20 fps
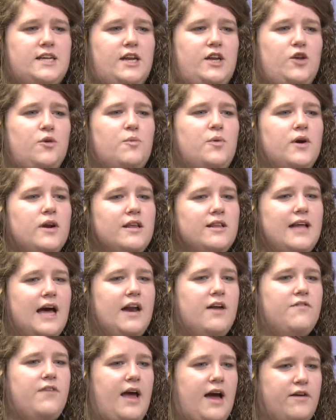and you put a
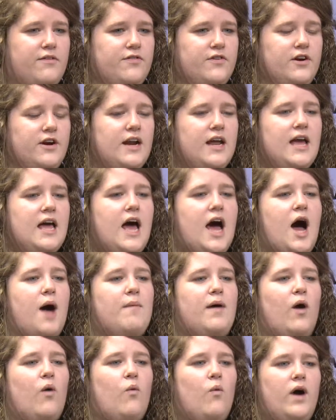lot of effort
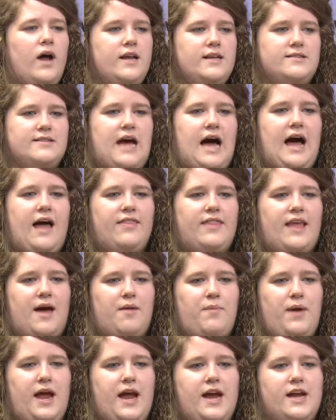about what is on
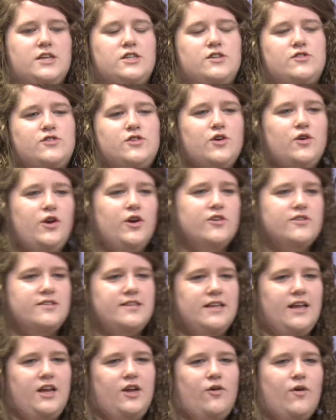that page, and so
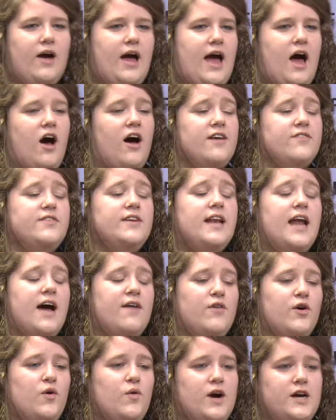you often
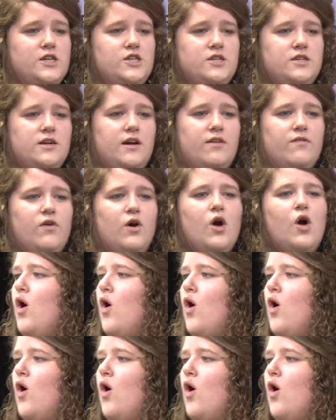have a question of